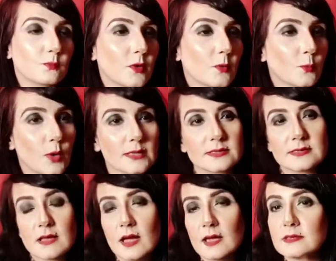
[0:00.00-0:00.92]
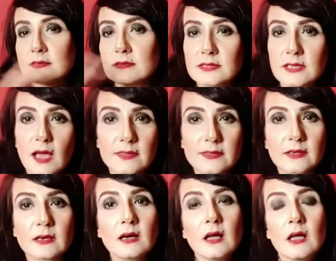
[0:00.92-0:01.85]
from one sign to the
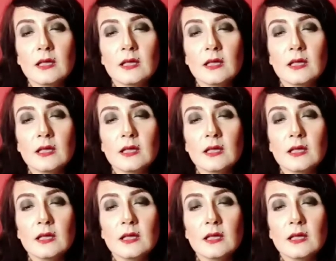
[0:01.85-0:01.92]
other,